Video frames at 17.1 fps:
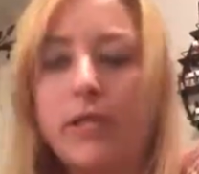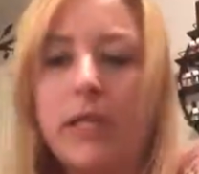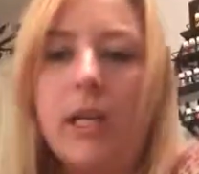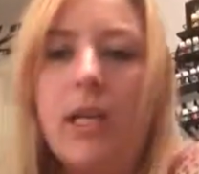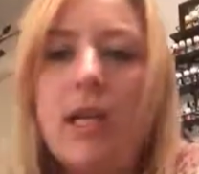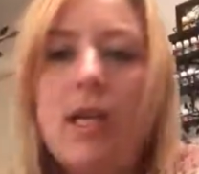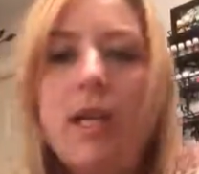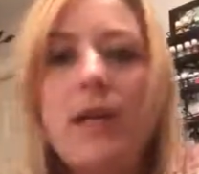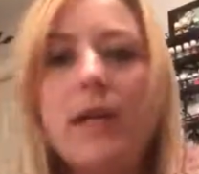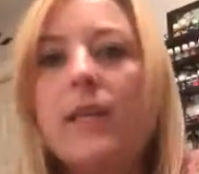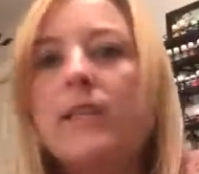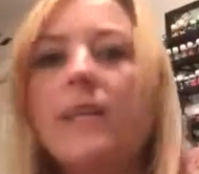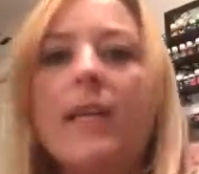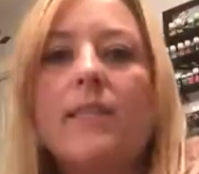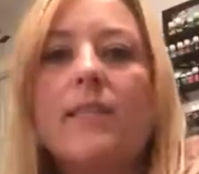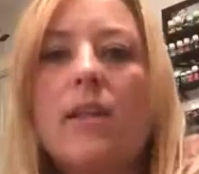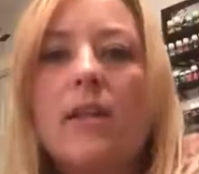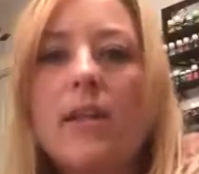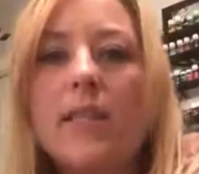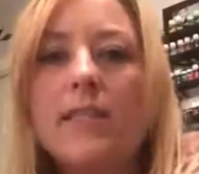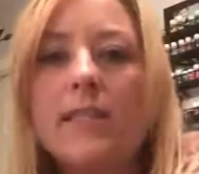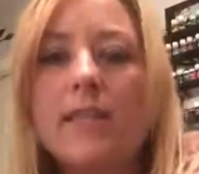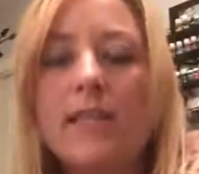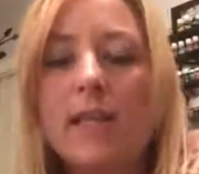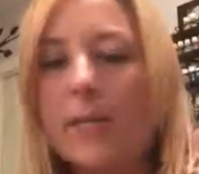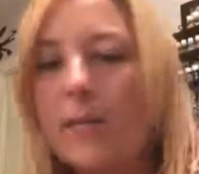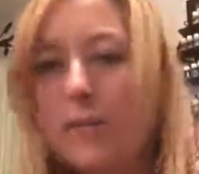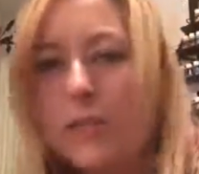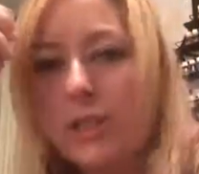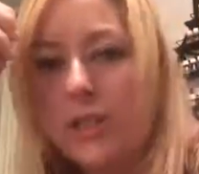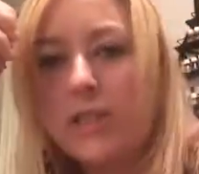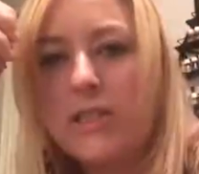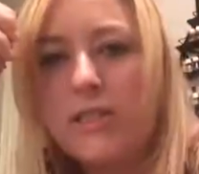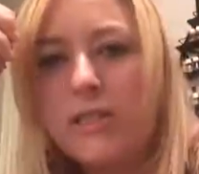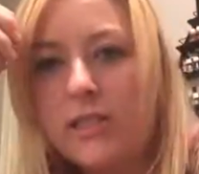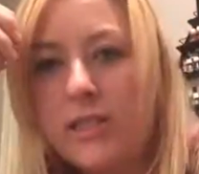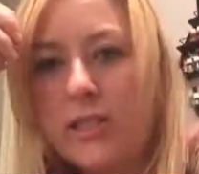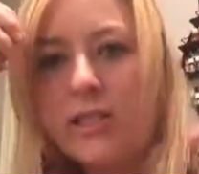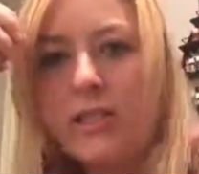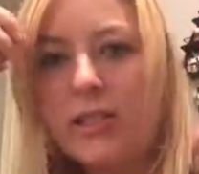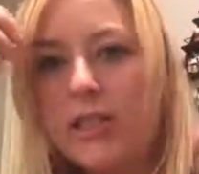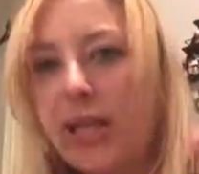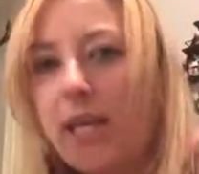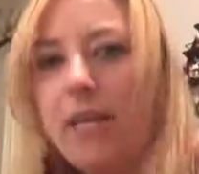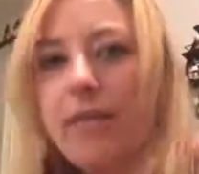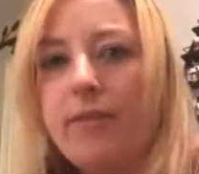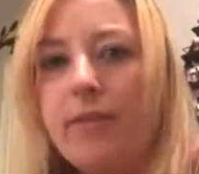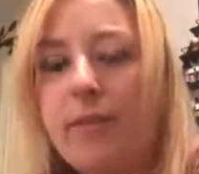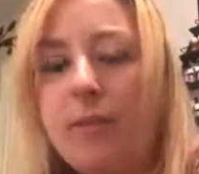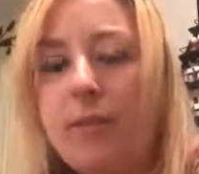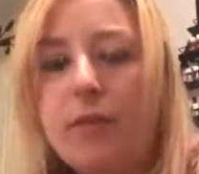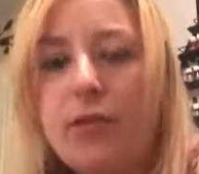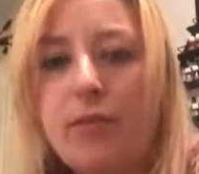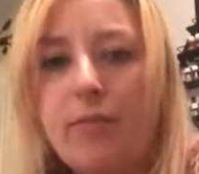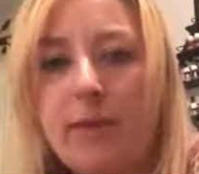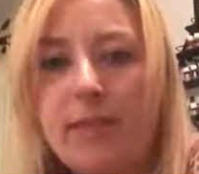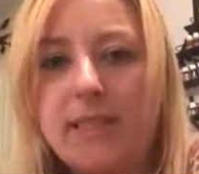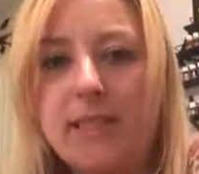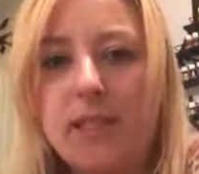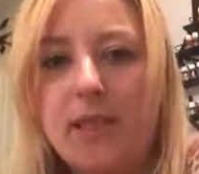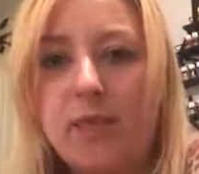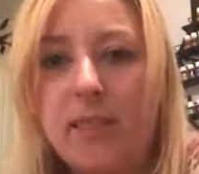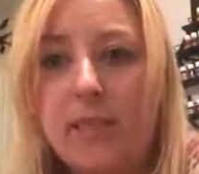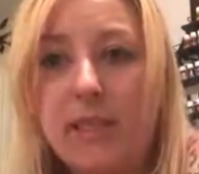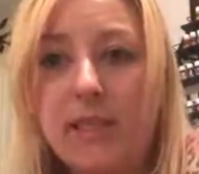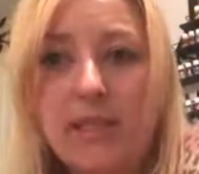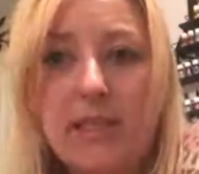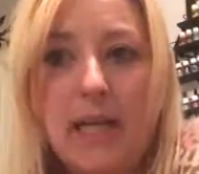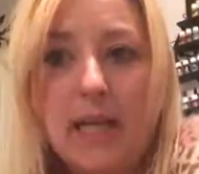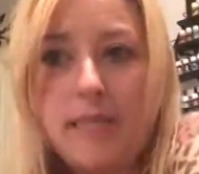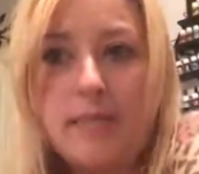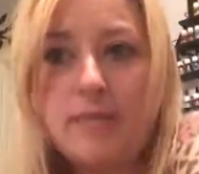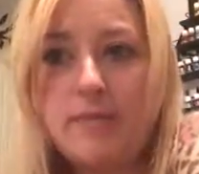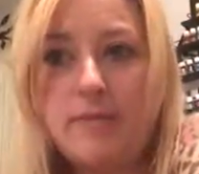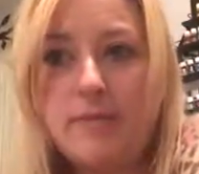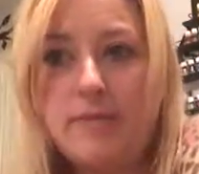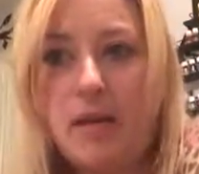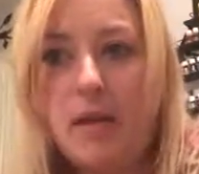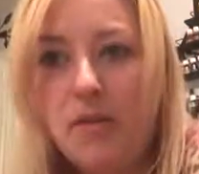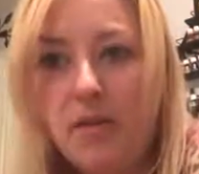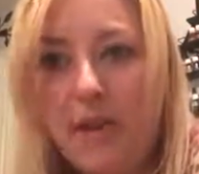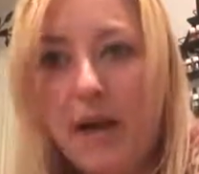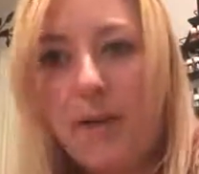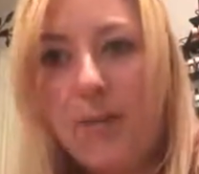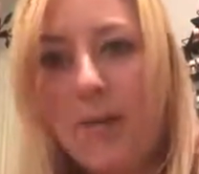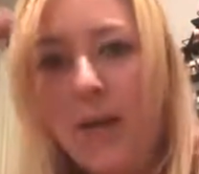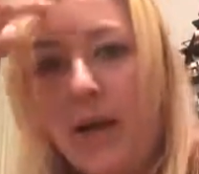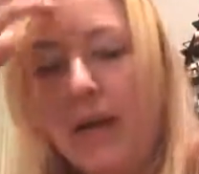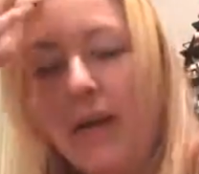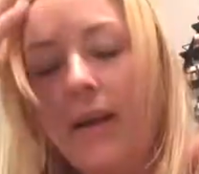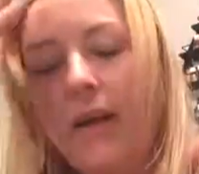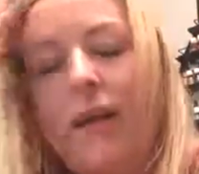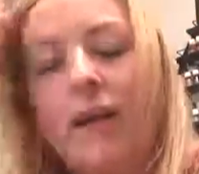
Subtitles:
And because that's all I did. I projected such a negative image of myself because I felt that way.